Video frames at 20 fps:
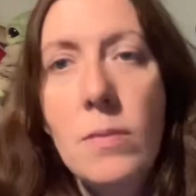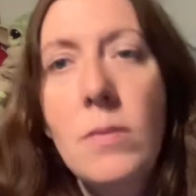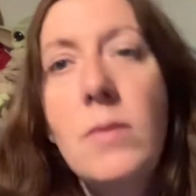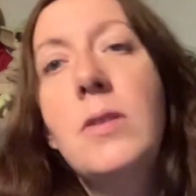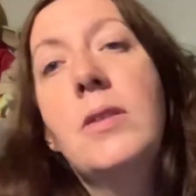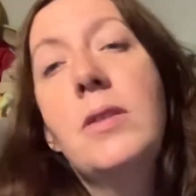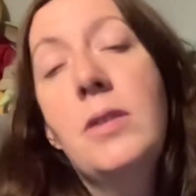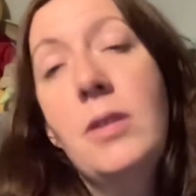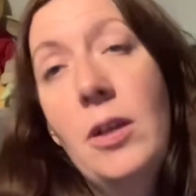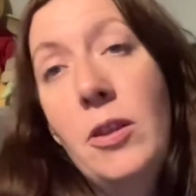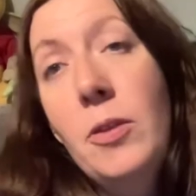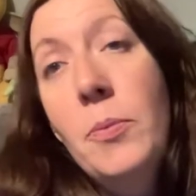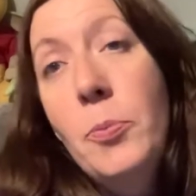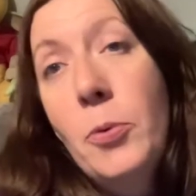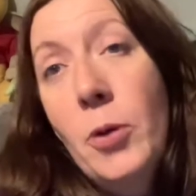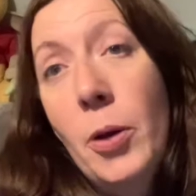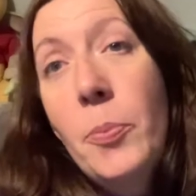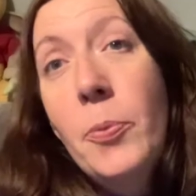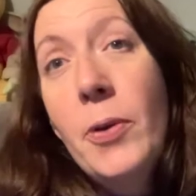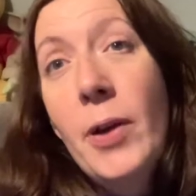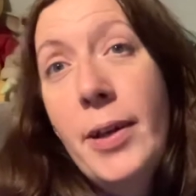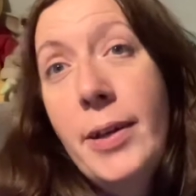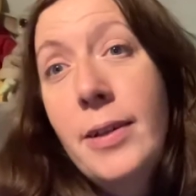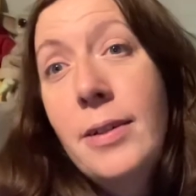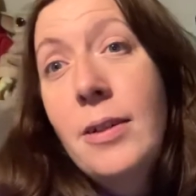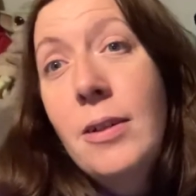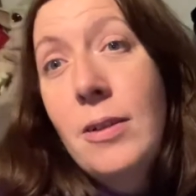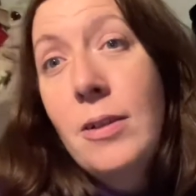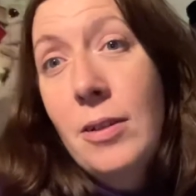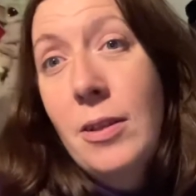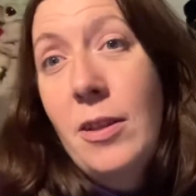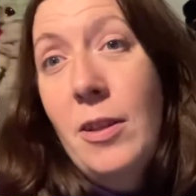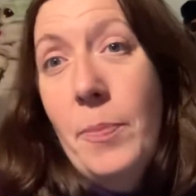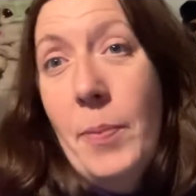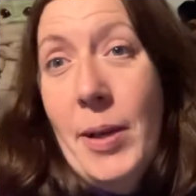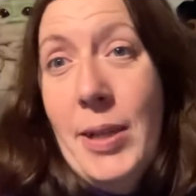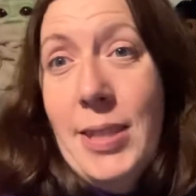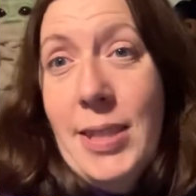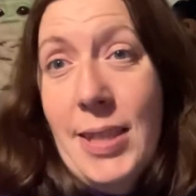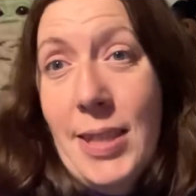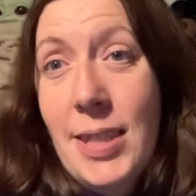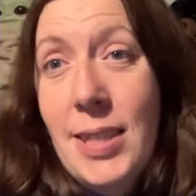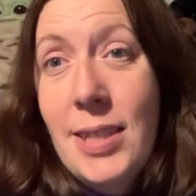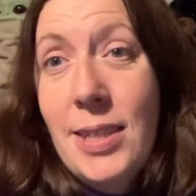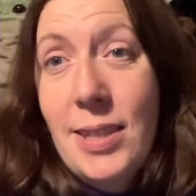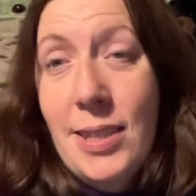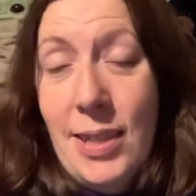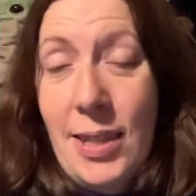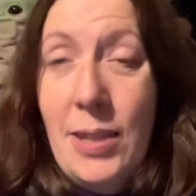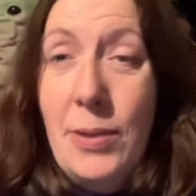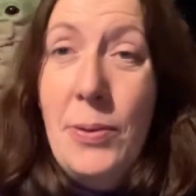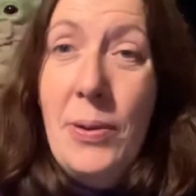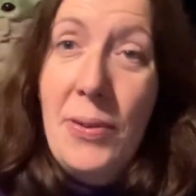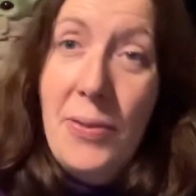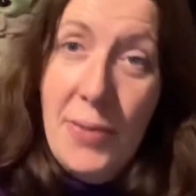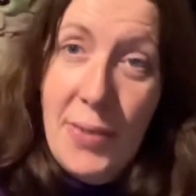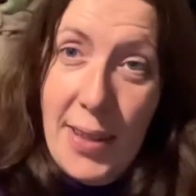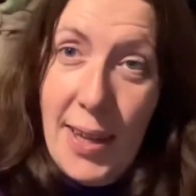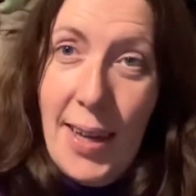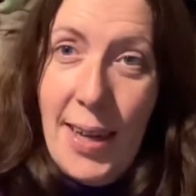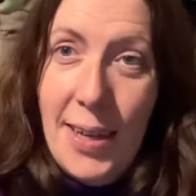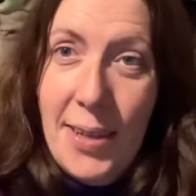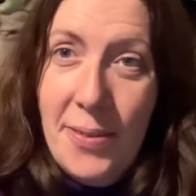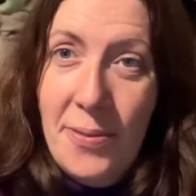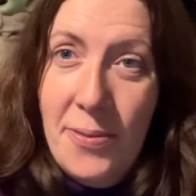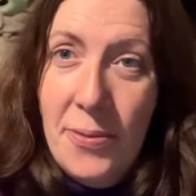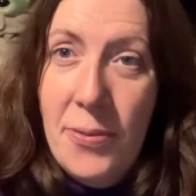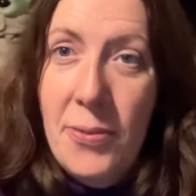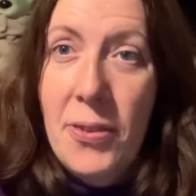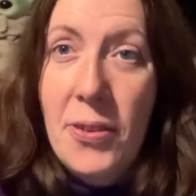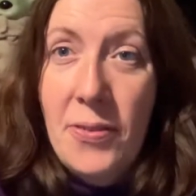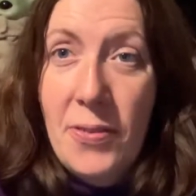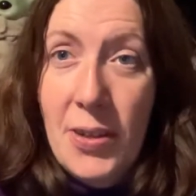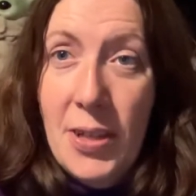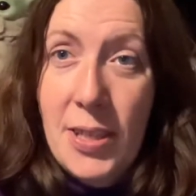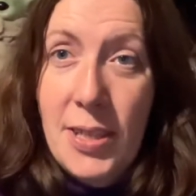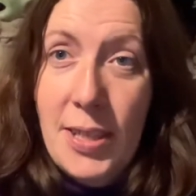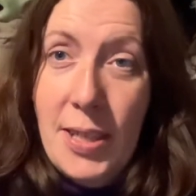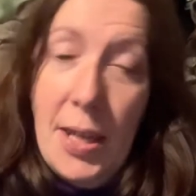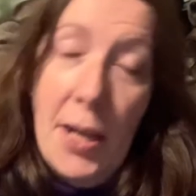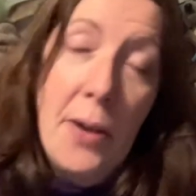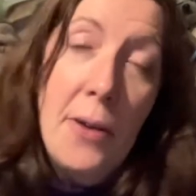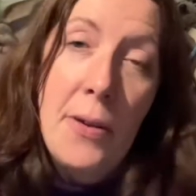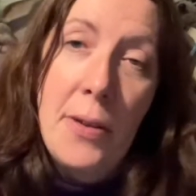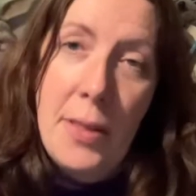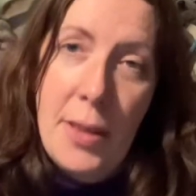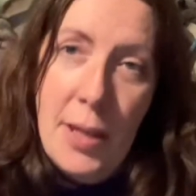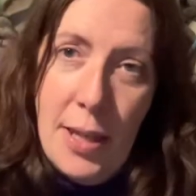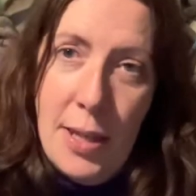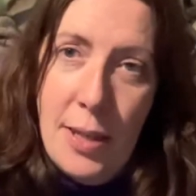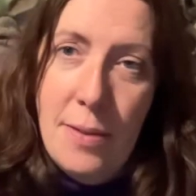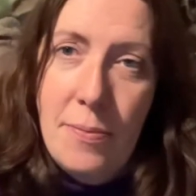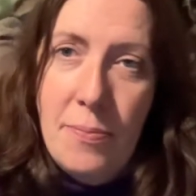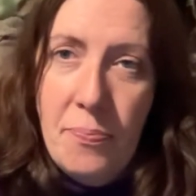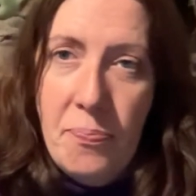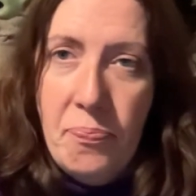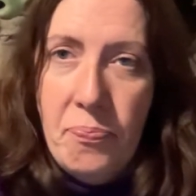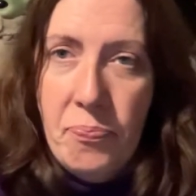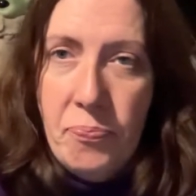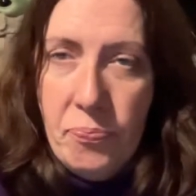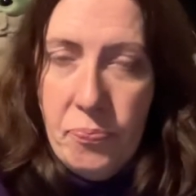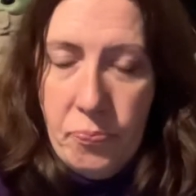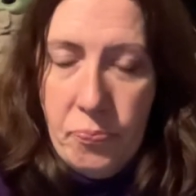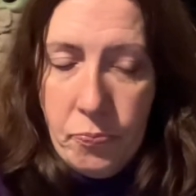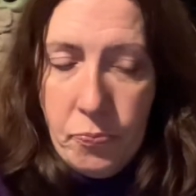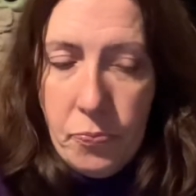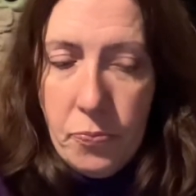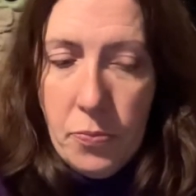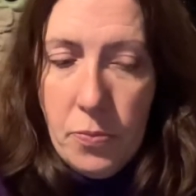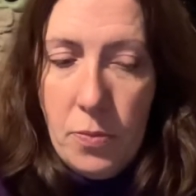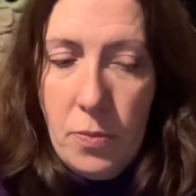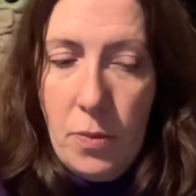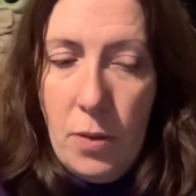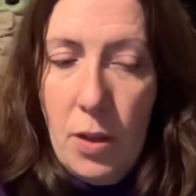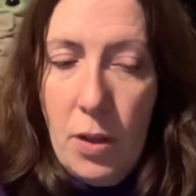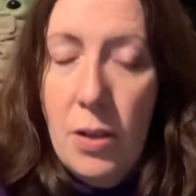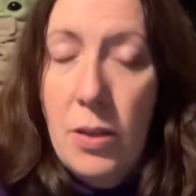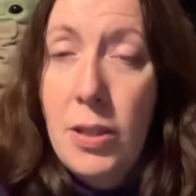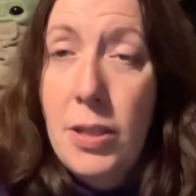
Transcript: So the propranolol and the betahistine were for that, for the vertigo, and then the